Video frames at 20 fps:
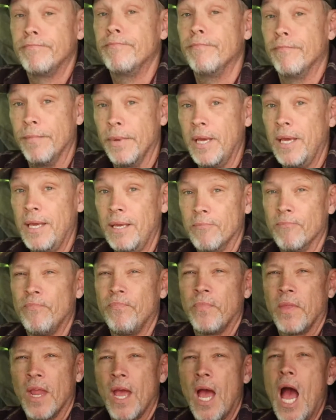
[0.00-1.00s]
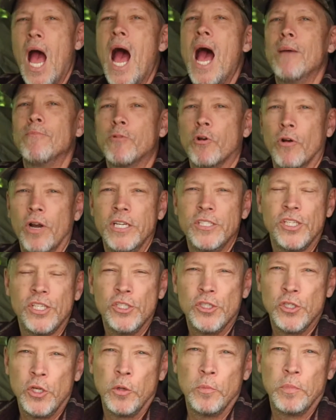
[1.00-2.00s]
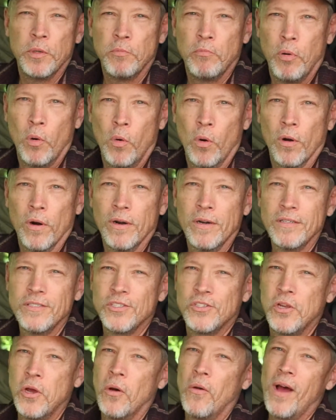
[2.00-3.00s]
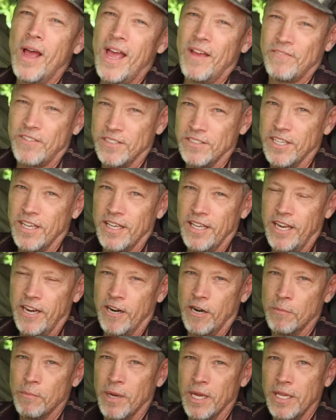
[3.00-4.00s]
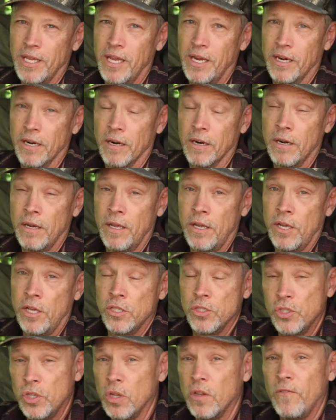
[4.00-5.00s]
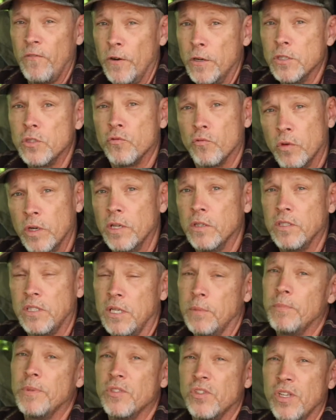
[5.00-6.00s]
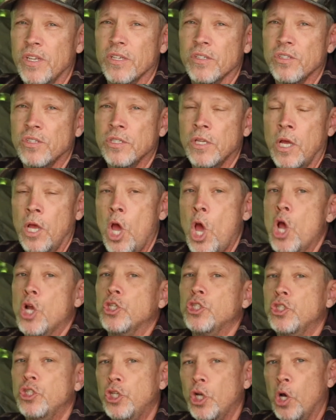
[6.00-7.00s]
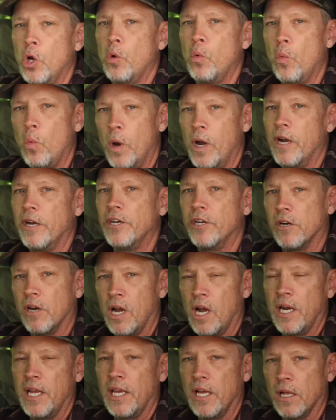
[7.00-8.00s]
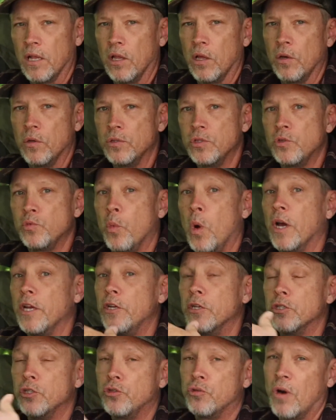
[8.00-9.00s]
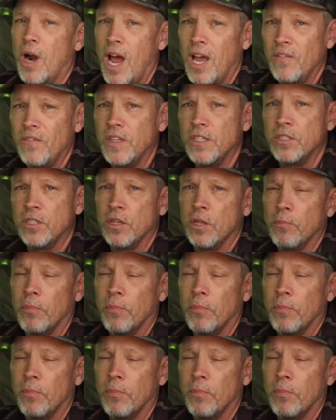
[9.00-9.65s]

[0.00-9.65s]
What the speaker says: Me, I'm crazy, stupid, poor, so I have to take care of my gear. So the first real tip is this: don't wear your hunting clothes while you're driving to the